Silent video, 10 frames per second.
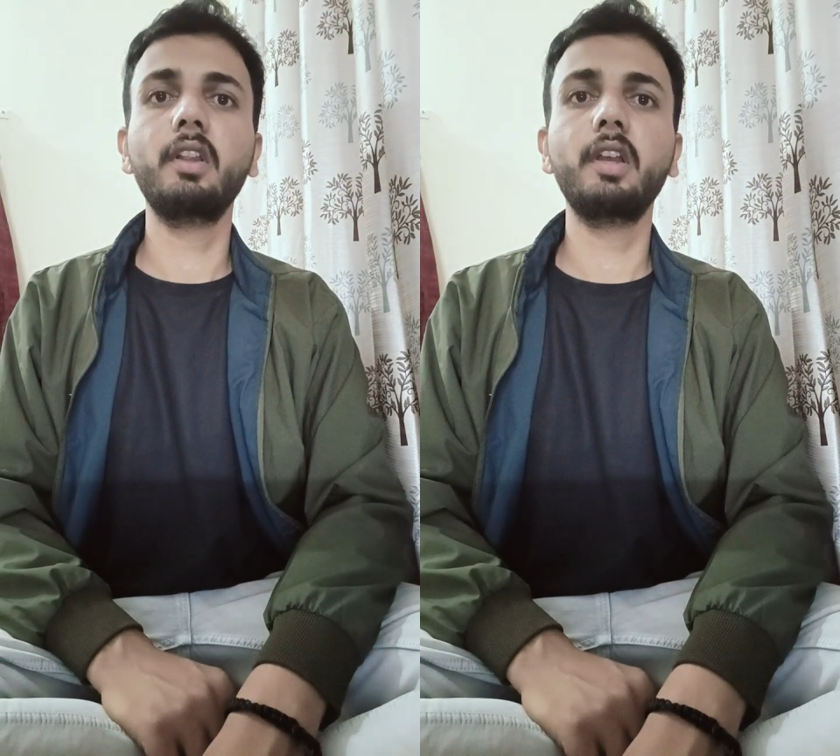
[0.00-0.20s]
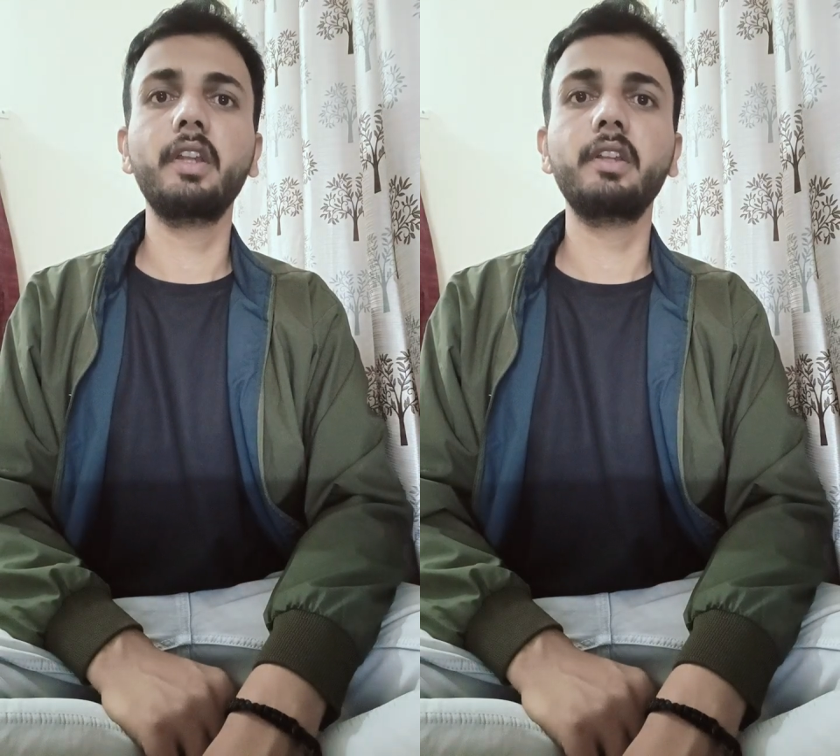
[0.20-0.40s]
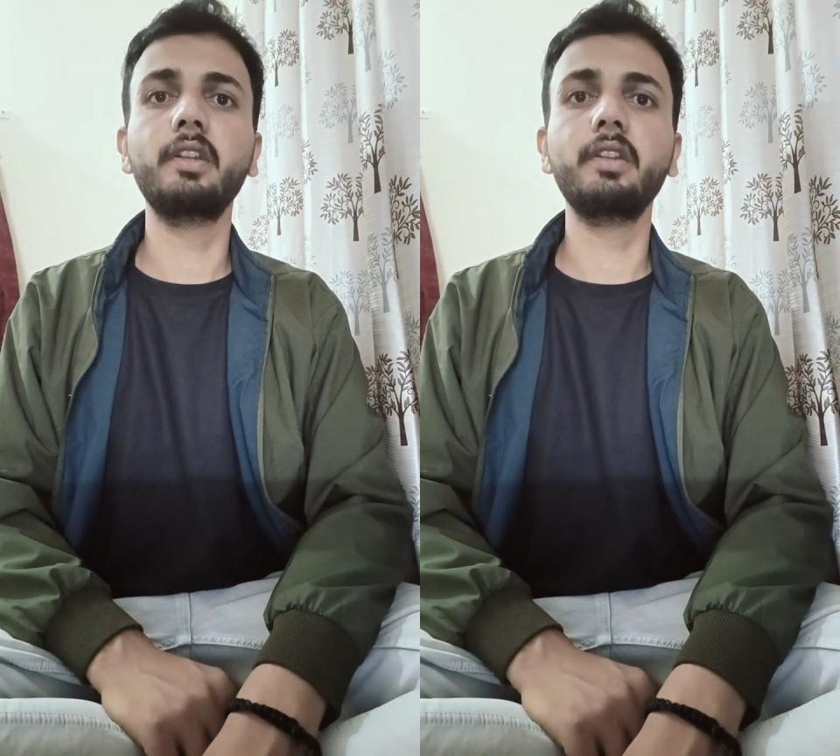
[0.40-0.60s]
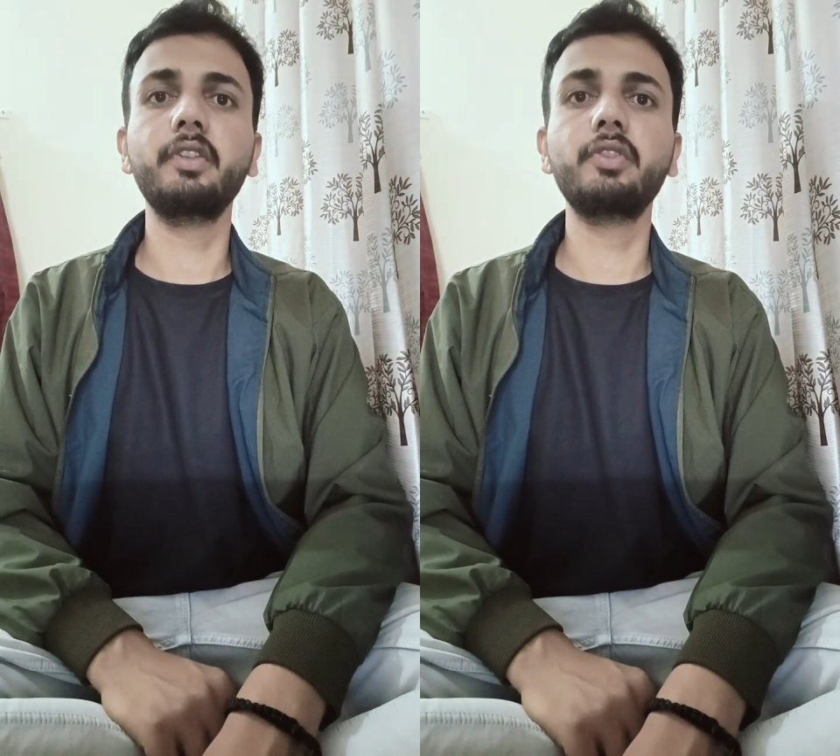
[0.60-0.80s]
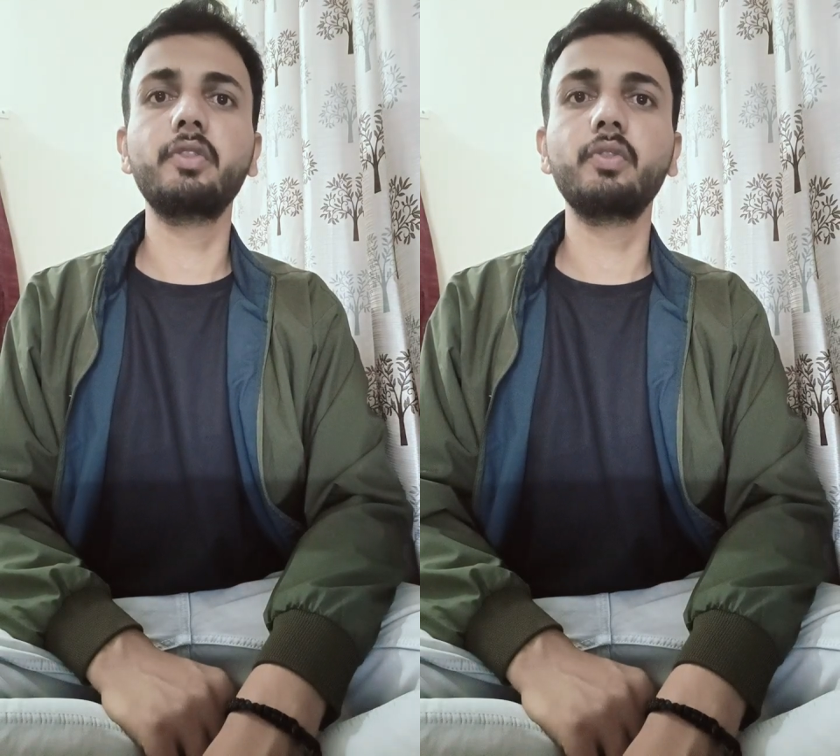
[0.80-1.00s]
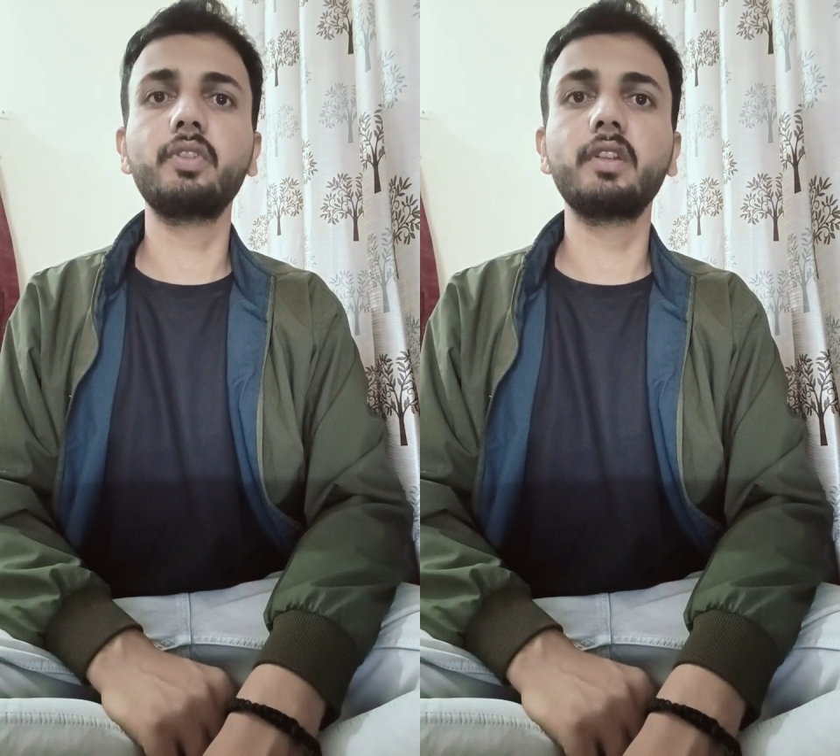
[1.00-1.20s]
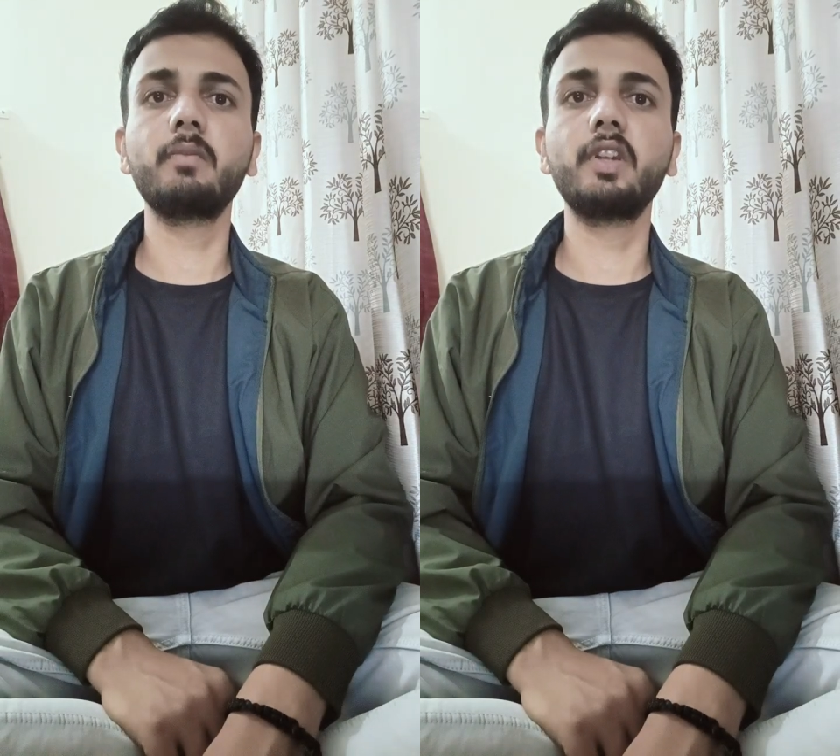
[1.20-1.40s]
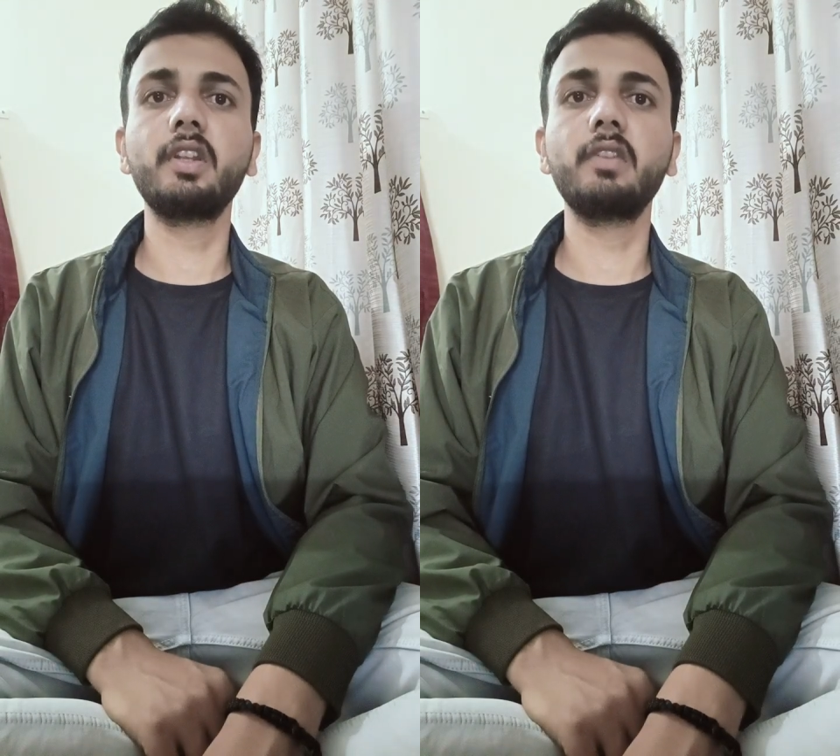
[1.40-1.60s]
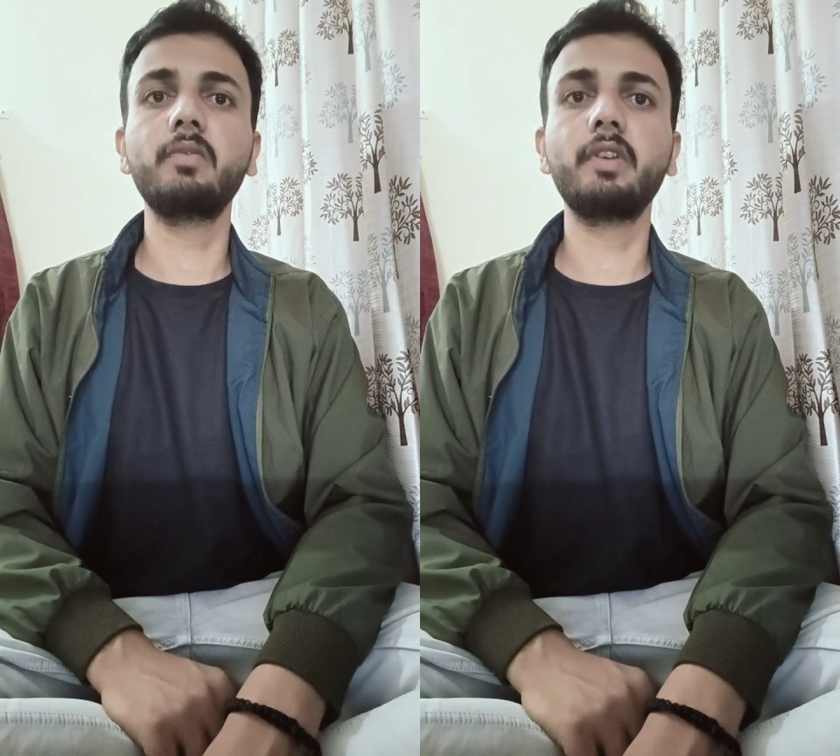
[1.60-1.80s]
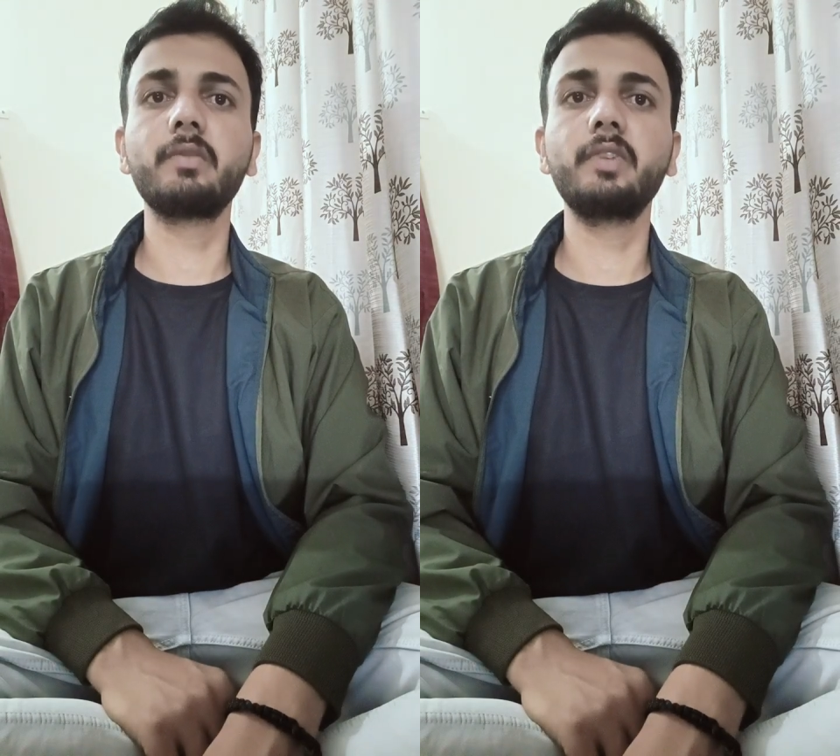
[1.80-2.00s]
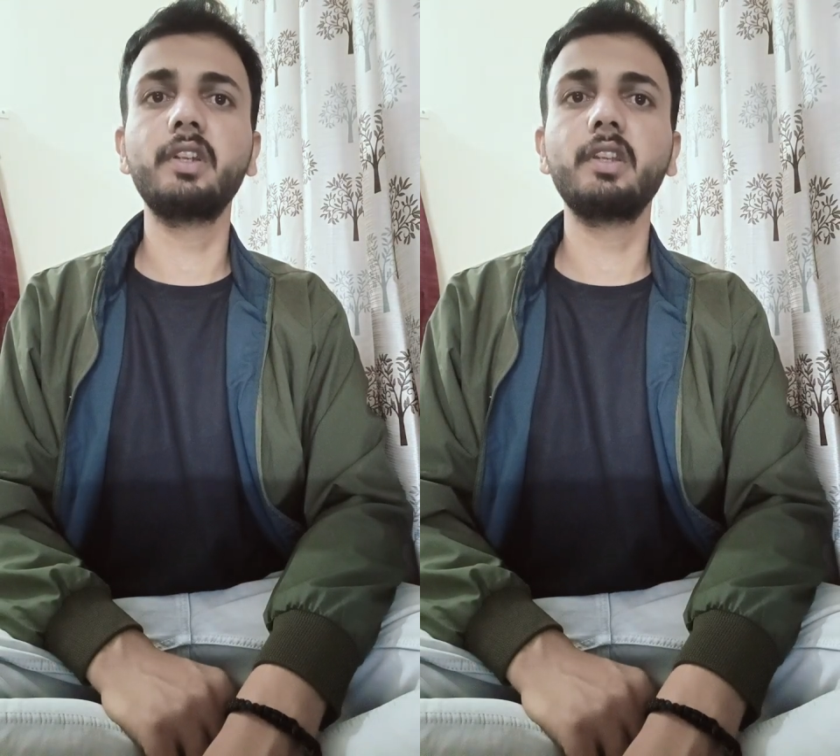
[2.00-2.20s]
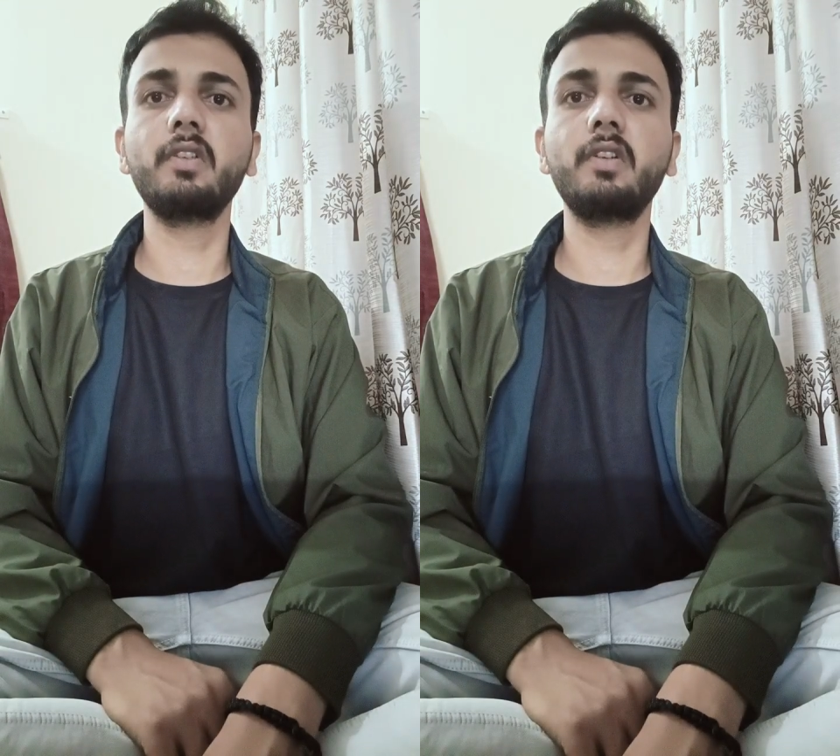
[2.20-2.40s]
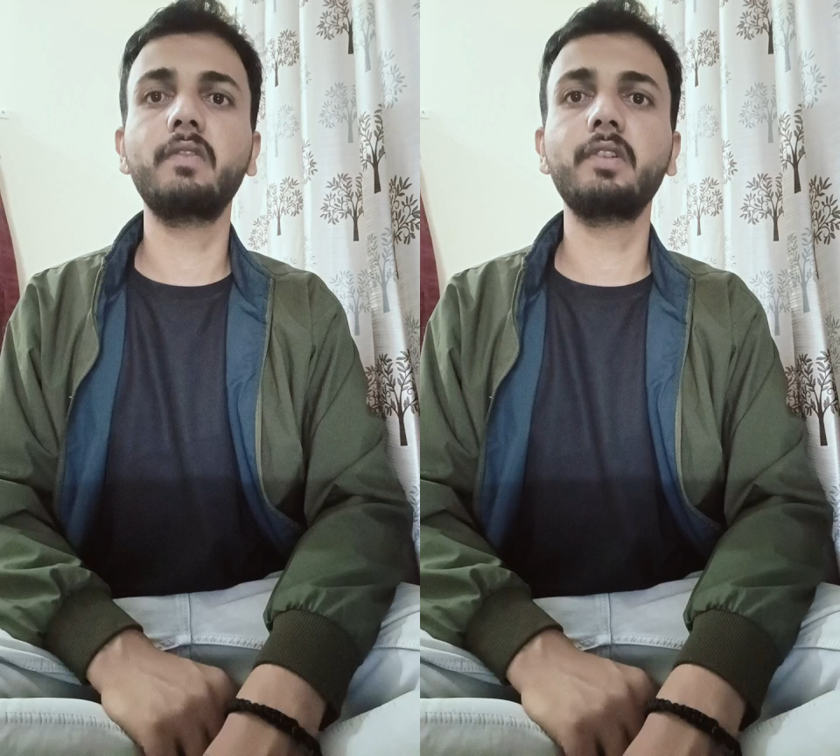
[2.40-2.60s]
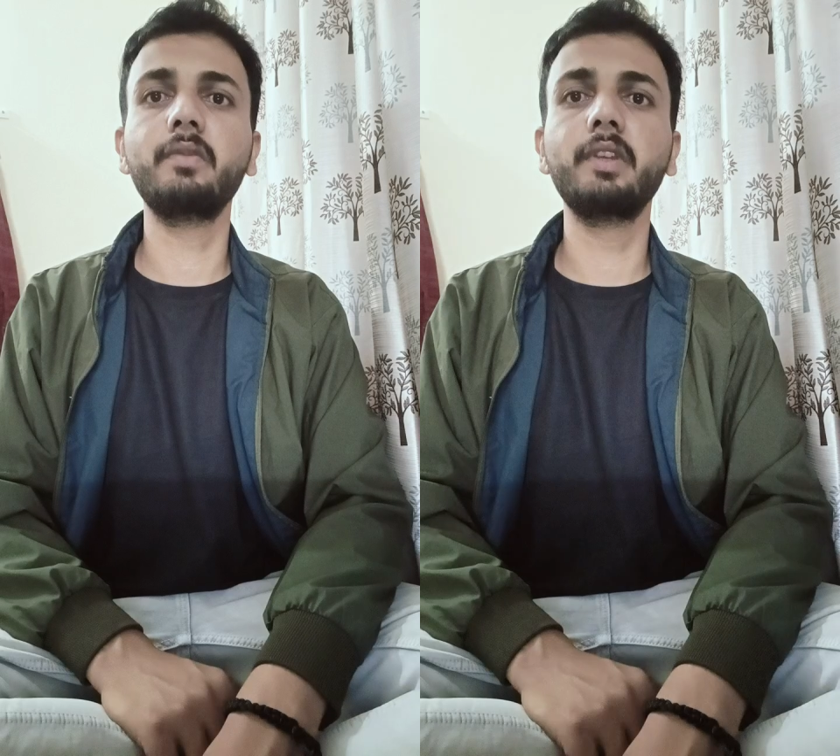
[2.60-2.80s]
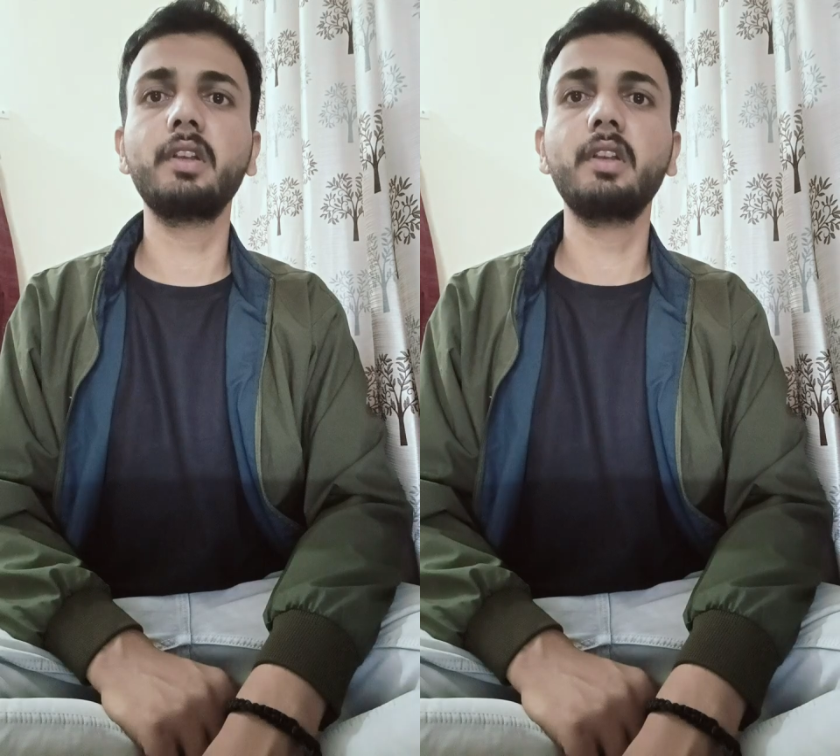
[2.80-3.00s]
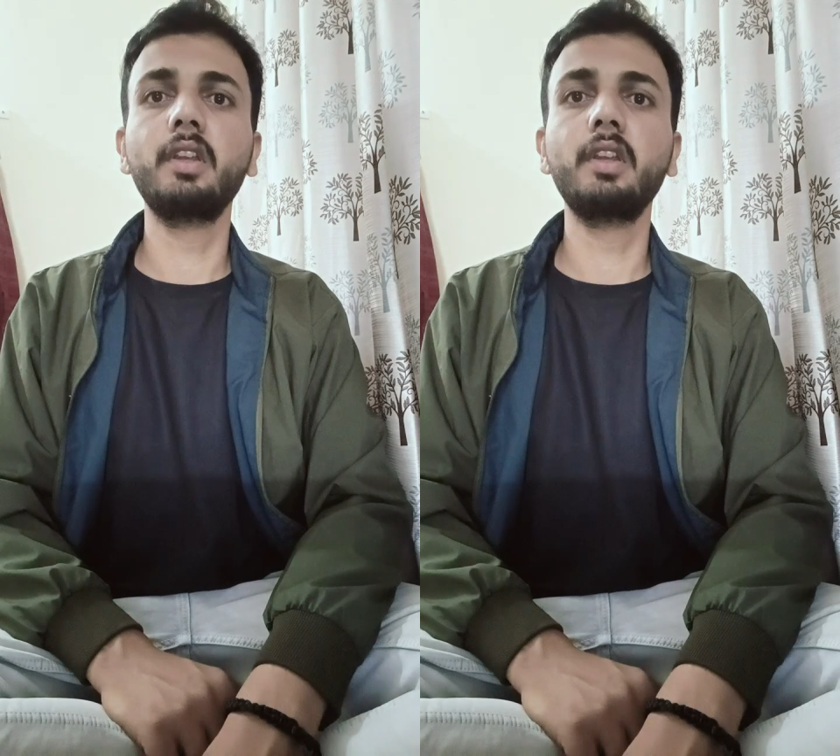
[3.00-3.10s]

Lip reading: and institution, but enforcement is often weak.